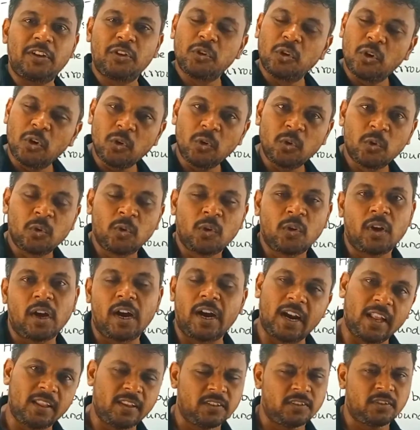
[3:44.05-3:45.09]
to
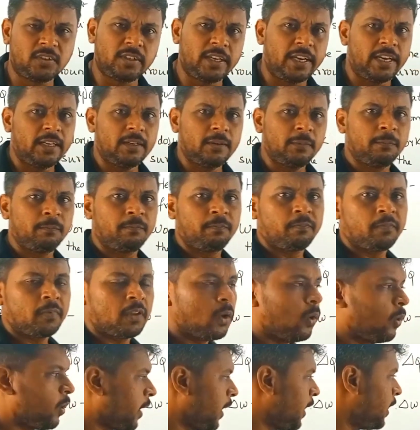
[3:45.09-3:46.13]
another state.
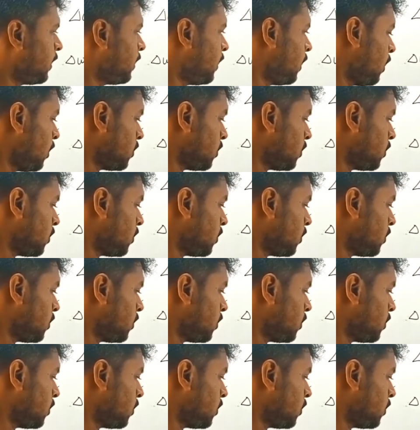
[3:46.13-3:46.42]
Okay.